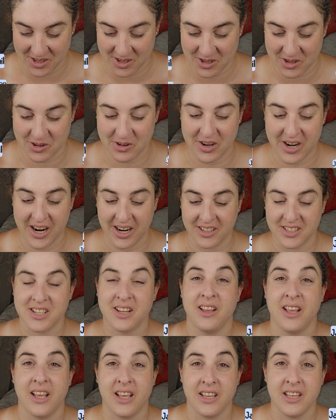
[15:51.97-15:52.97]
All right,
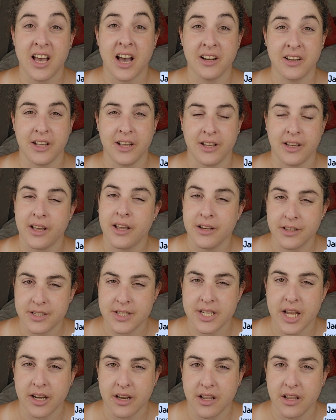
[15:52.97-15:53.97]
Jannie and
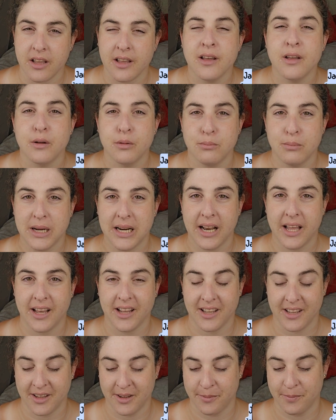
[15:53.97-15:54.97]
Sunny,
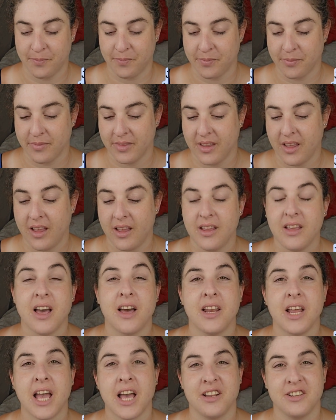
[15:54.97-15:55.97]
beklei.
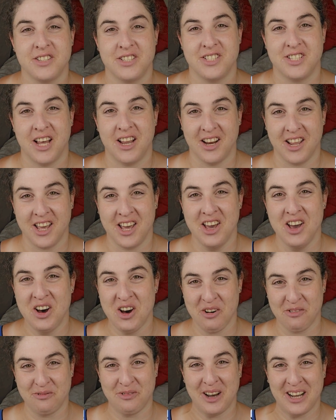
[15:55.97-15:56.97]
Jannie and Sunny
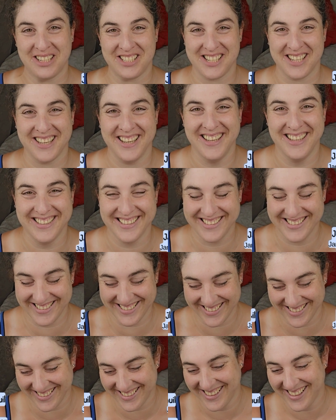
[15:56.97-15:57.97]
are fighting.
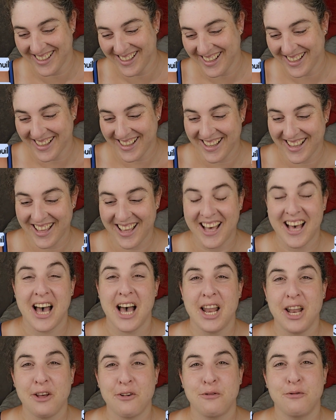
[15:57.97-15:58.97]

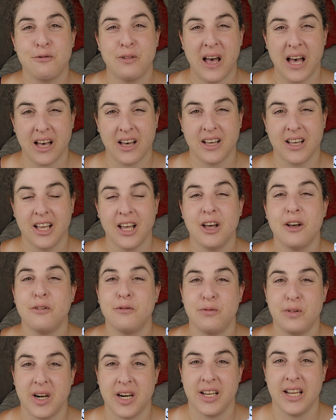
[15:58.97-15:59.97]
Hulle veg
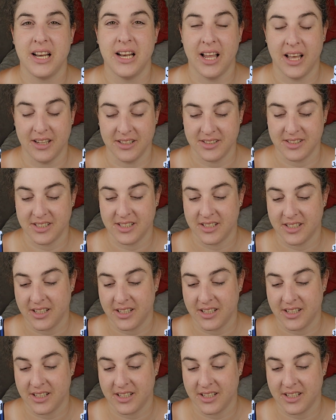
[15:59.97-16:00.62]
vir die land.